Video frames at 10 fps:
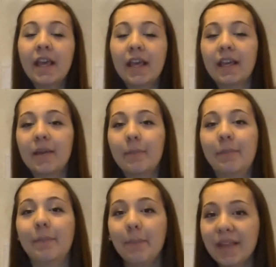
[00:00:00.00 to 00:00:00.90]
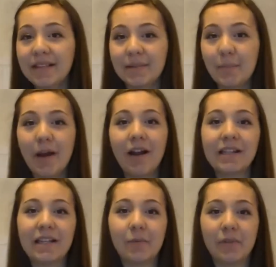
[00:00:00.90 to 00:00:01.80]
a pizza
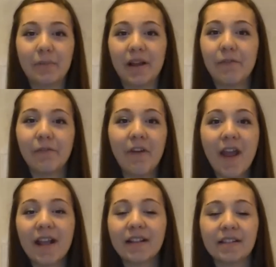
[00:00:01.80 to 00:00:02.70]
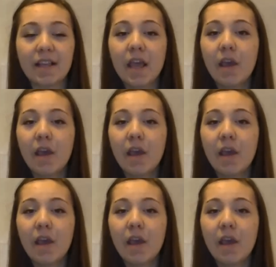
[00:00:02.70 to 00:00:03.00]
party with my friends